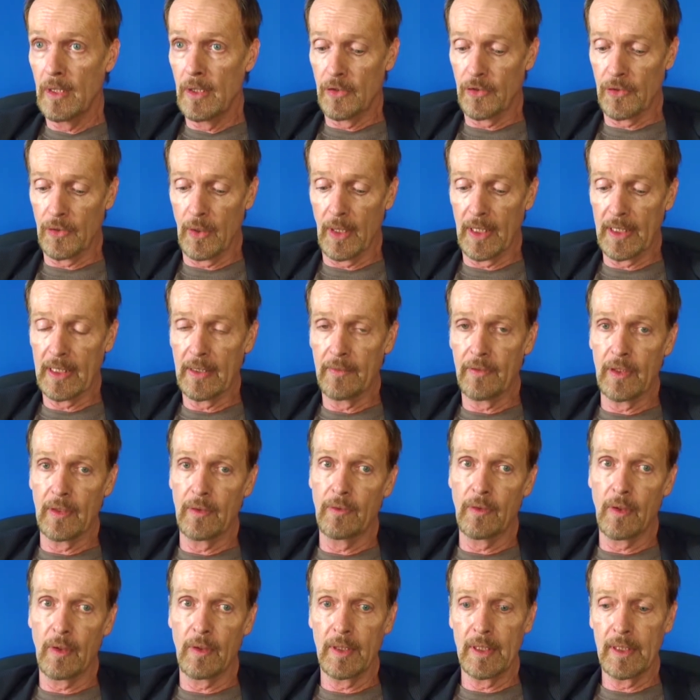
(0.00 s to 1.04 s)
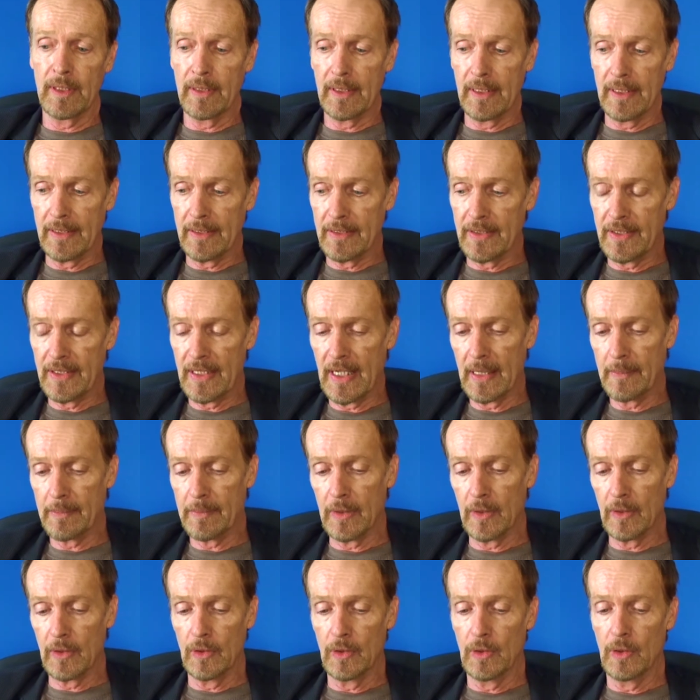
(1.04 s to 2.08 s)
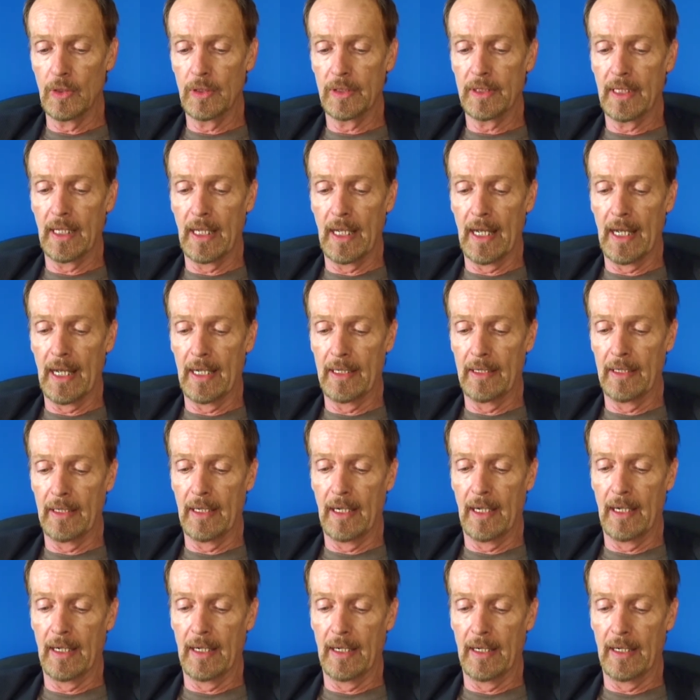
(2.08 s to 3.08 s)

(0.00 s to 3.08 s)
So I give you a very in-depth look at